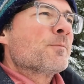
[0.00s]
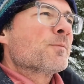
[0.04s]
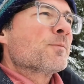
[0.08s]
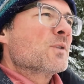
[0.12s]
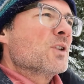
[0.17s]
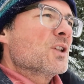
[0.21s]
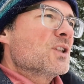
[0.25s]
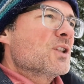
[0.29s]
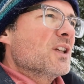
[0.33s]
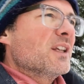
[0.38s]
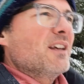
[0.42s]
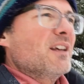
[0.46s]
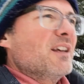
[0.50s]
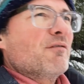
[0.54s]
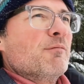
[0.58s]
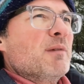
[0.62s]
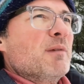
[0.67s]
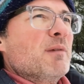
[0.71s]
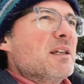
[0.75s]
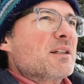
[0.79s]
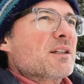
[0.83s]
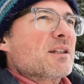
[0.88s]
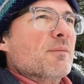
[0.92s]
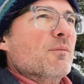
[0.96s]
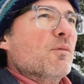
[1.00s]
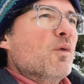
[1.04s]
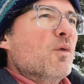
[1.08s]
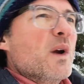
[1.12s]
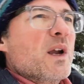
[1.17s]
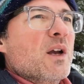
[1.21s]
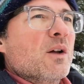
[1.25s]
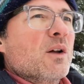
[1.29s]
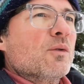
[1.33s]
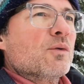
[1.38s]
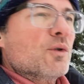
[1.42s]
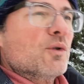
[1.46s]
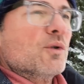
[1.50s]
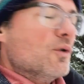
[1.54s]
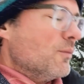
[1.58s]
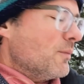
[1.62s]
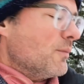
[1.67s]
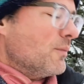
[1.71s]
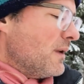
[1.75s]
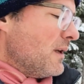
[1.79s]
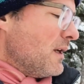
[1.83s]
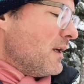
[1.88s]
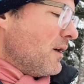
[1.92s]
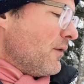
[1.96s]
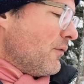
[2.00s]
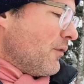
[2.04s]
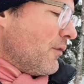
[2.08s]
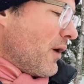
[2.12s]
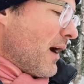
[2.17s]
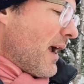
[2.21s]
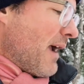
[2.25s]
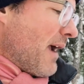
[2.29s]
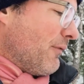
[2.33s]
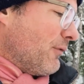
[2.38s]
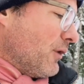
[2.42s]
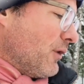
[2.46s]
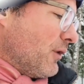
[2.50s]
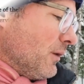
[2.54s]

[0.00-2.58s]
just to give me some wiggle room for after.